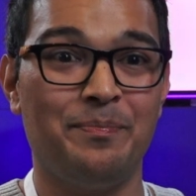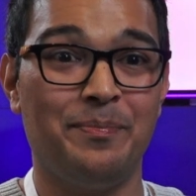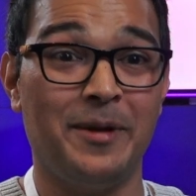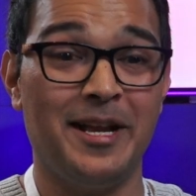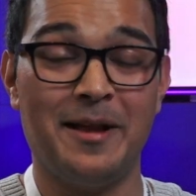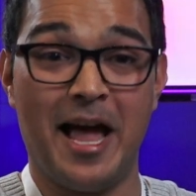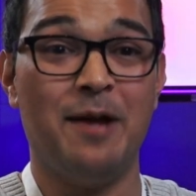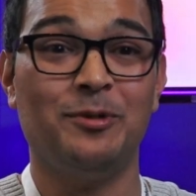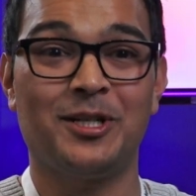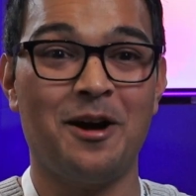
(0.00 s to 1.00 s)
been
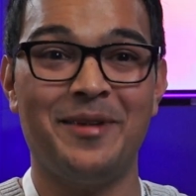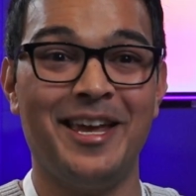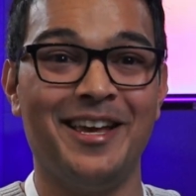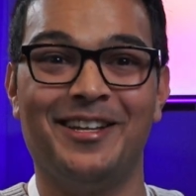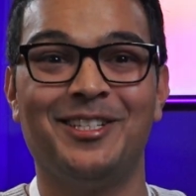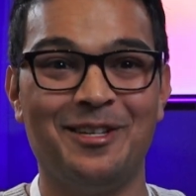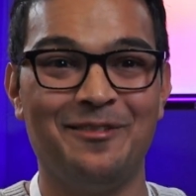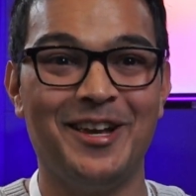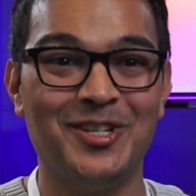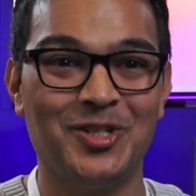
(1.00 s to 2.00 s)
able to come here
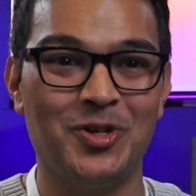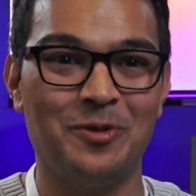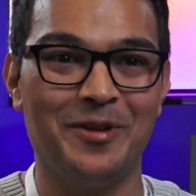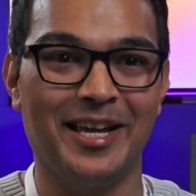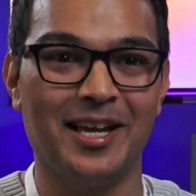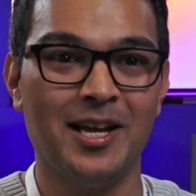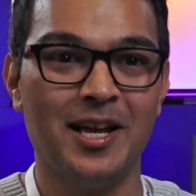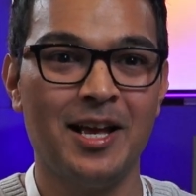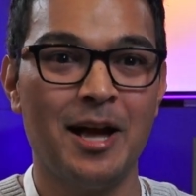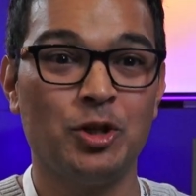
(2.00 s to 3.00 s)
to Industry Week
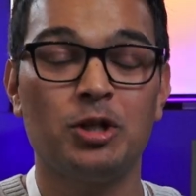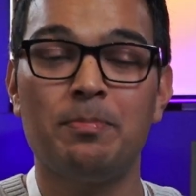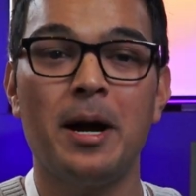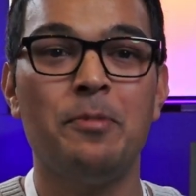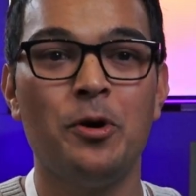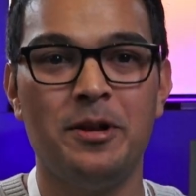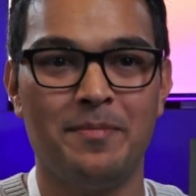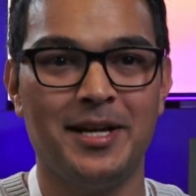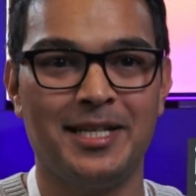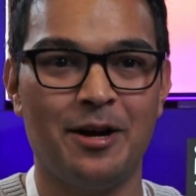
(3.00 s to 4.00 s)
just by putting
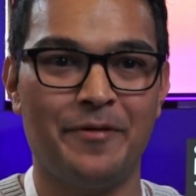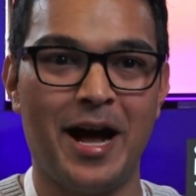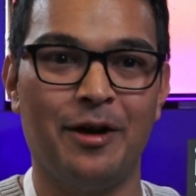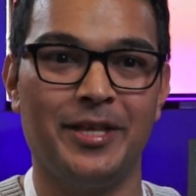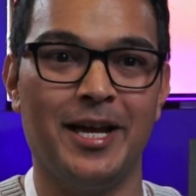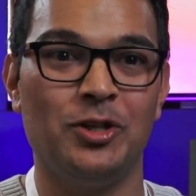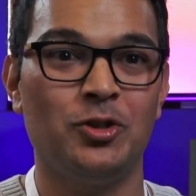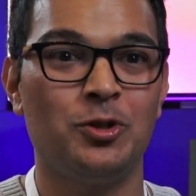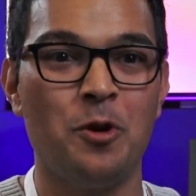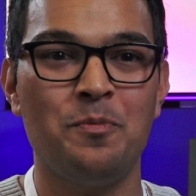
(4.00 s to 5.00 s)
myself out there.
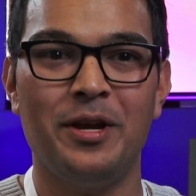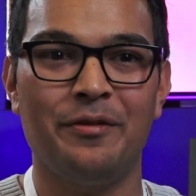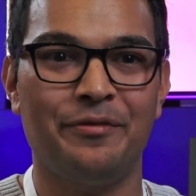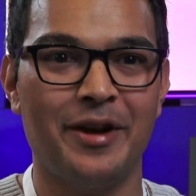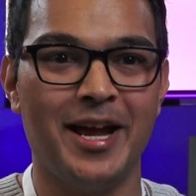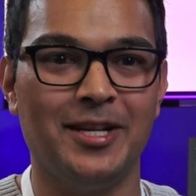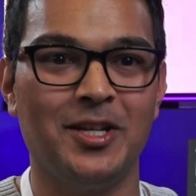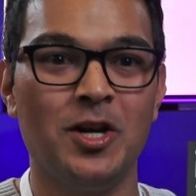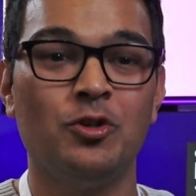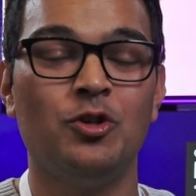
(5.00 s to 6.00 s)
Just don't be afraid
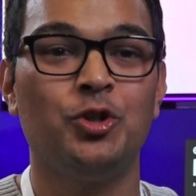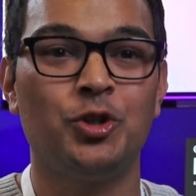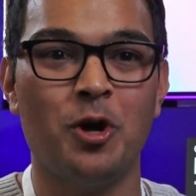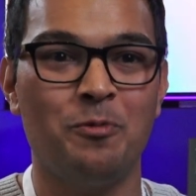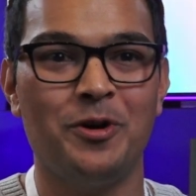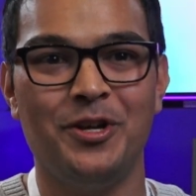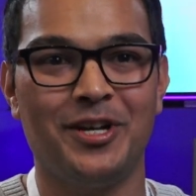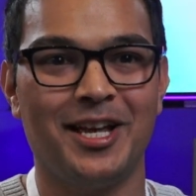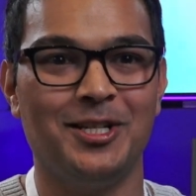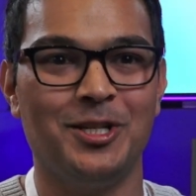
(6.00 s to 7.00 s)
to show what you
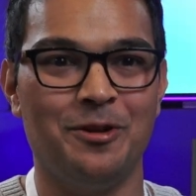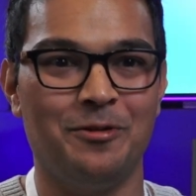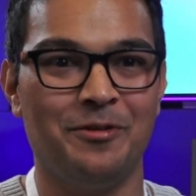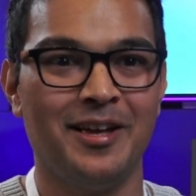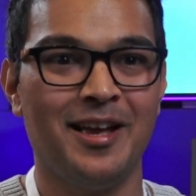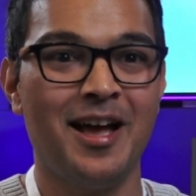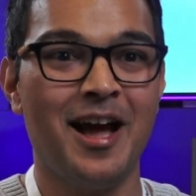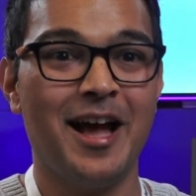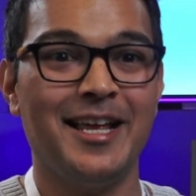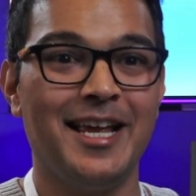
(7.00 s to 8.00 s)
can do.
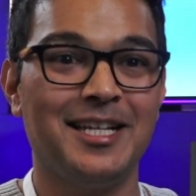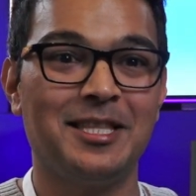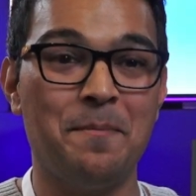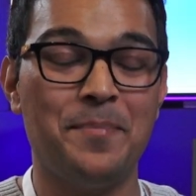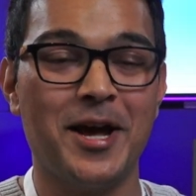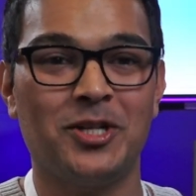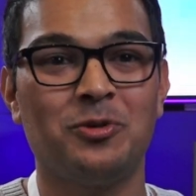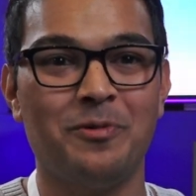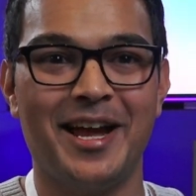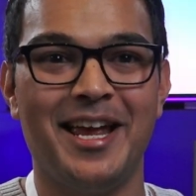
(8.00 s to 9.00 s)
It's the best
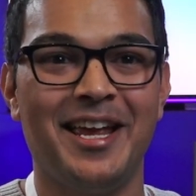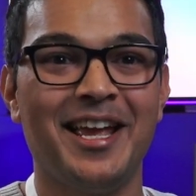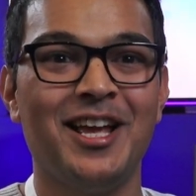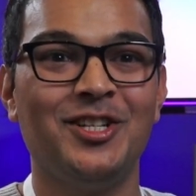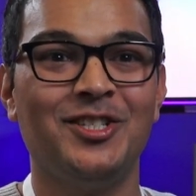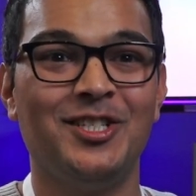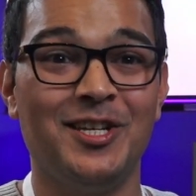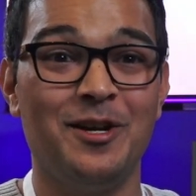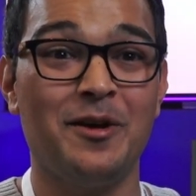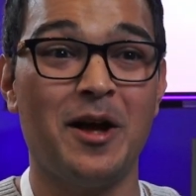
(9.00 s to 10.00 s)
way
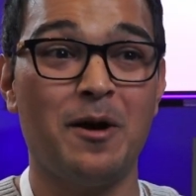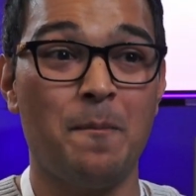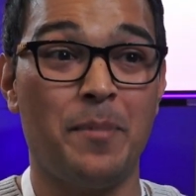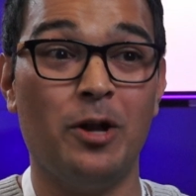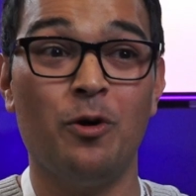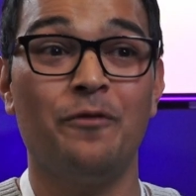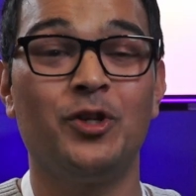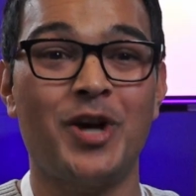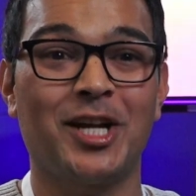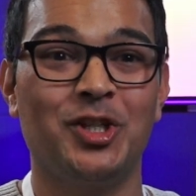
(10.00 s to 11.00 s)
to, by law of
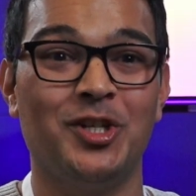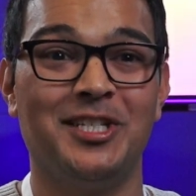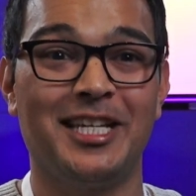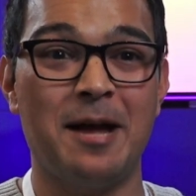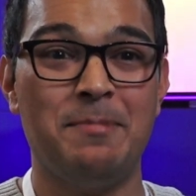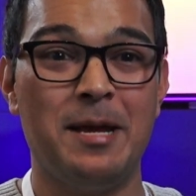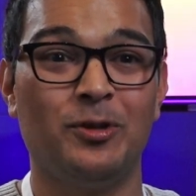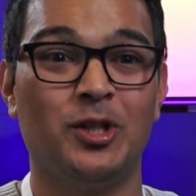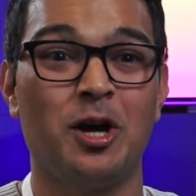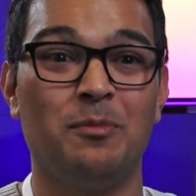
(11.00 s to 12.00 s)
attraction, to get people
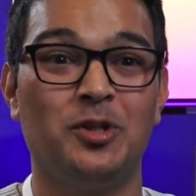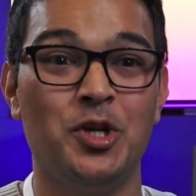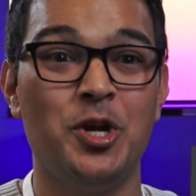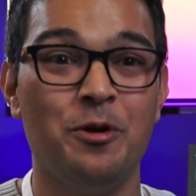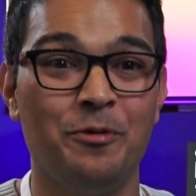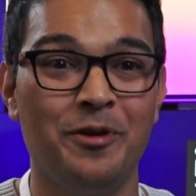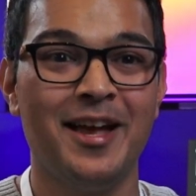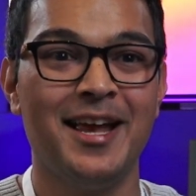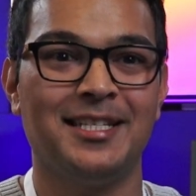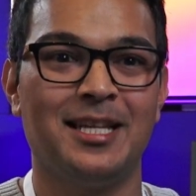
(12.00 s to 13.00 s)
to come to you
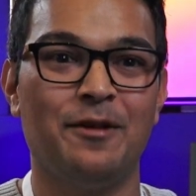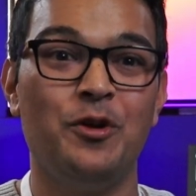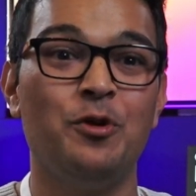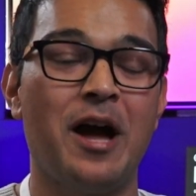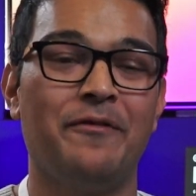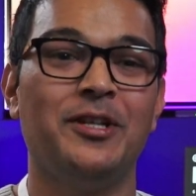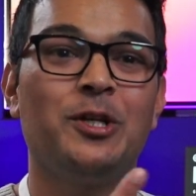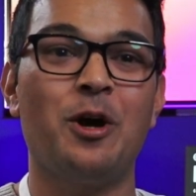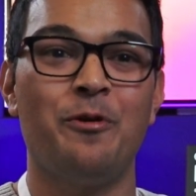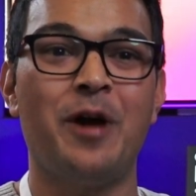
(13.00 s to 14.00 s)
instead of you having to
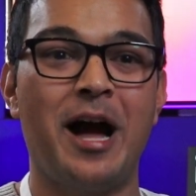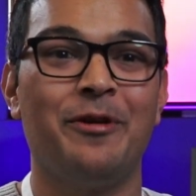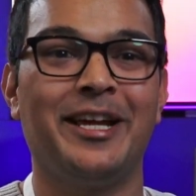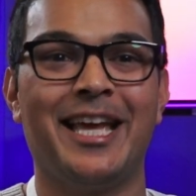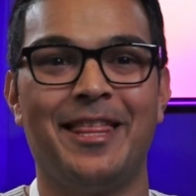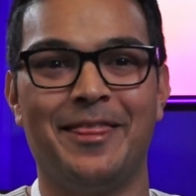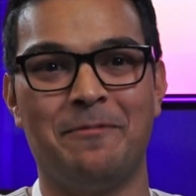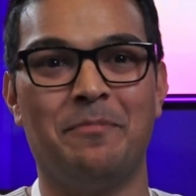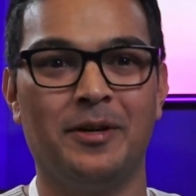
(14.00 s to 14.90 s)
go out and get them.